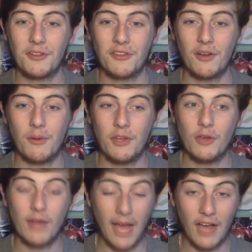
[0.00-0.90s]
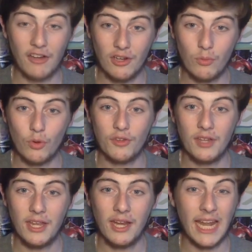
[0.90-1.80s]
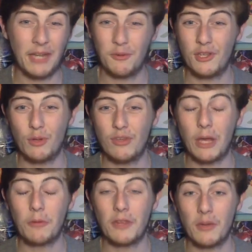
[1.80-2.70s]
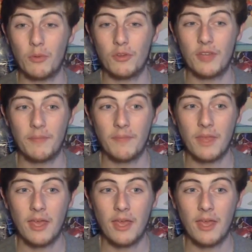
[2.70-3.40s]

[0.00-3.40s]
So we knew that actually was Negan, and there was no doubt that it was him.